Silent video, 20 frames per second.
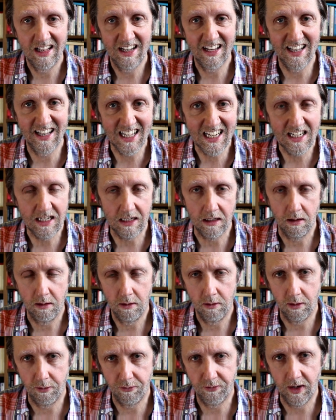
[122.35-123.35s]
leading
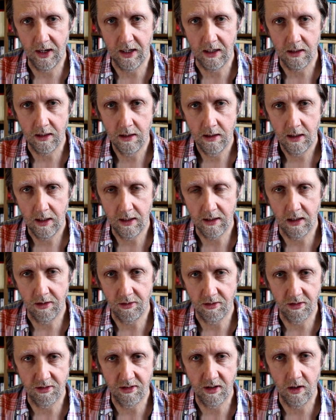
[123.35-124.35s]
the fight
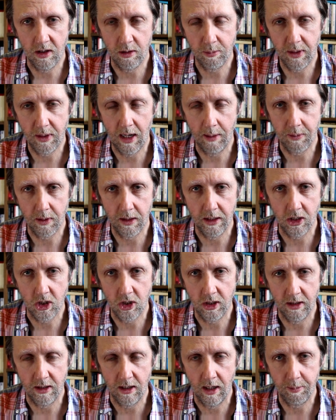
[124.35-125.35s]
against the Syrian
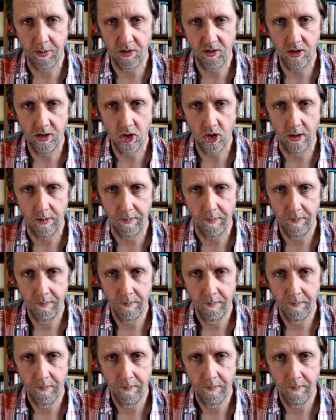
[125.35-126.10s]
population and opposition.